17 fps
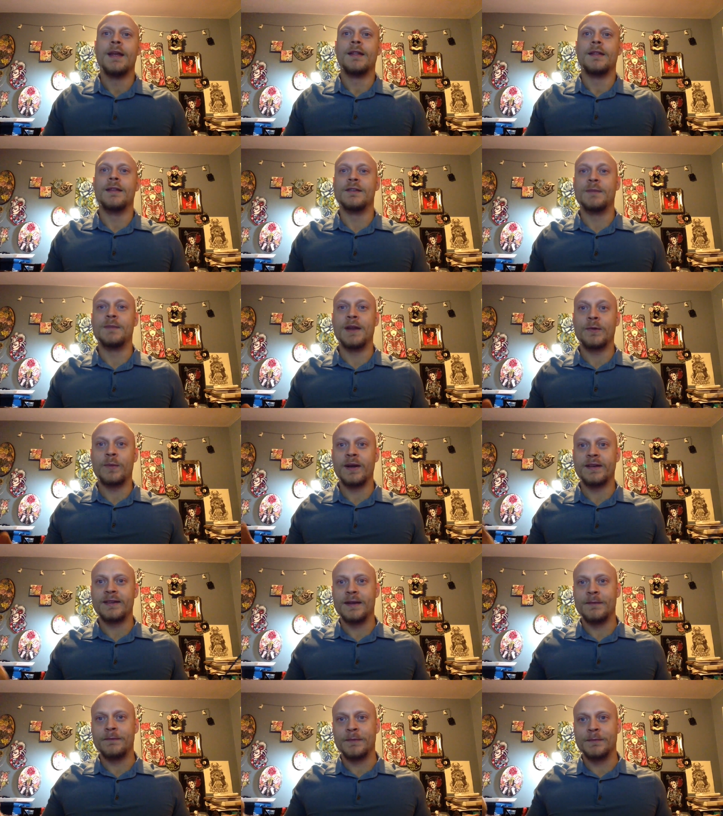this has been a
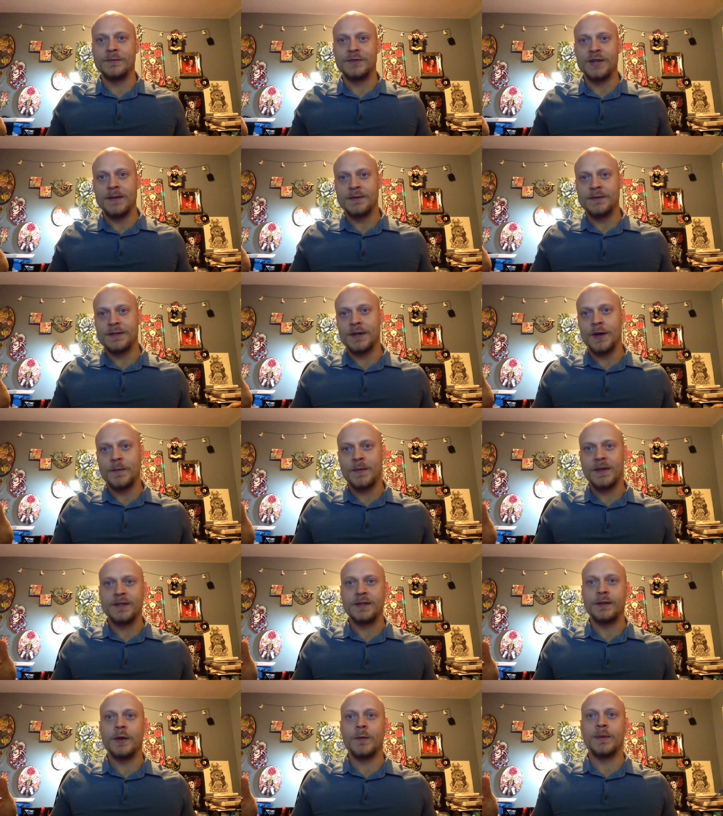quick tip from James Zatopa
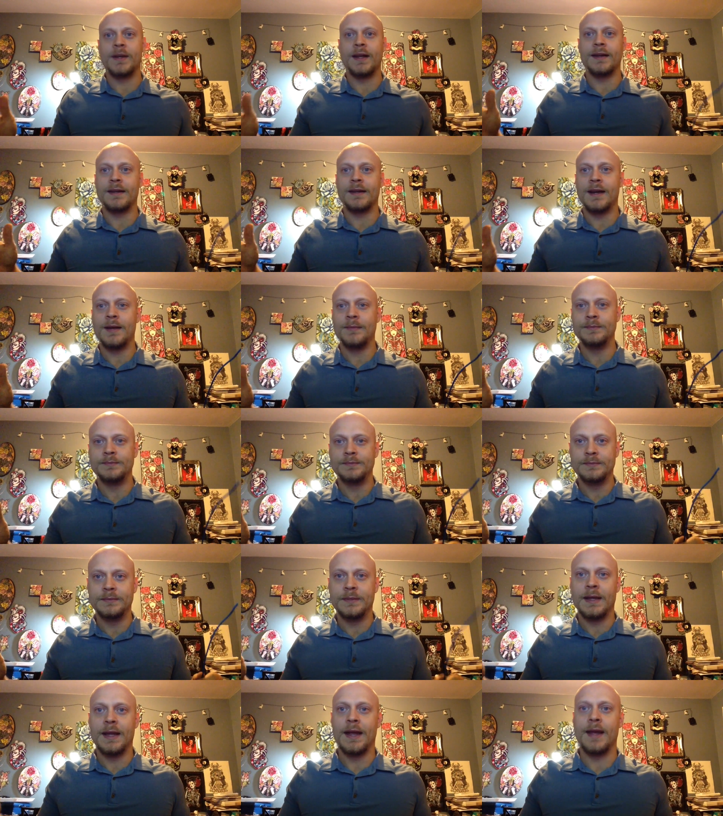at Zatopa.com.
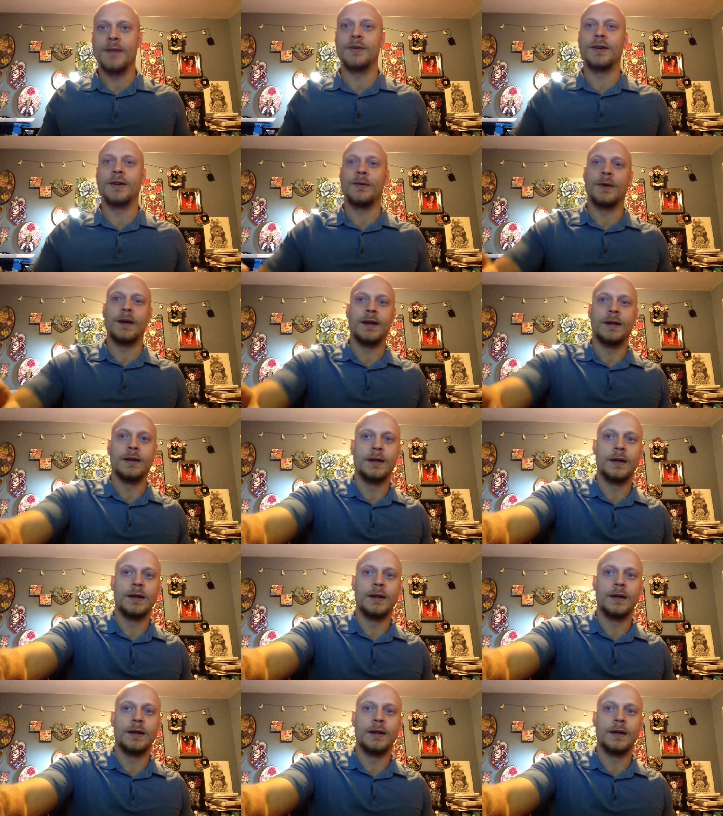Have a good one.